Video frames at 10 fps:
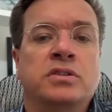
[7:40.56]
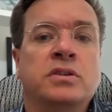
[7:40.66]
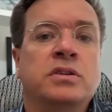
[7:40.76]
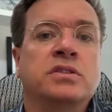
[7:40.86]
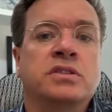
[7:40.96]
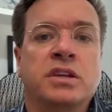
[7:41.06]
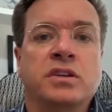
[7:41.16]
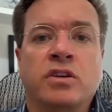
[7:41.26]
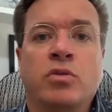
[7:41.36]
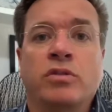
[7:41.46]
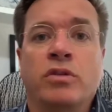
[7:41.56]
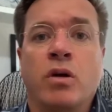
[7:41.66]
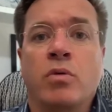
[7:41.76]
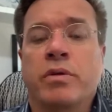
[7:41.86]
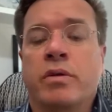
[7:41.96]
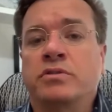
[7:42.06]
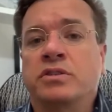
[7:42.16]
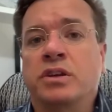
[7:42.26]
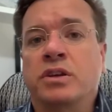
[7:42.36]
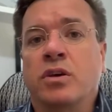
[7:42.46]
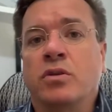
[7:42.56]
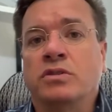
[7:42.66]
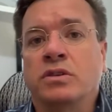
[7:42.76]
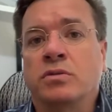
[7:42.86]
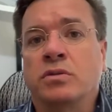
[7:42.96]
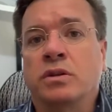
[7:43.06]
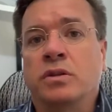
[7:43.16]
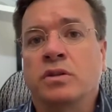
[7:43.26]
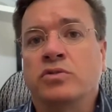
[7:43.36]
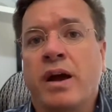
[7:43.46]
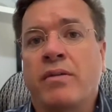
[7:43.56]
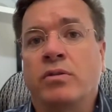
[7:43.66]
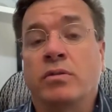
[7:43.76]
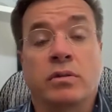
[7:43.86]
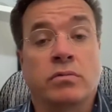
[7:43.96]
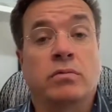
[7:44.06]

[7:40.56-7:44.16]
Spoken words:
sit toe to toe with other CEOs in the travel,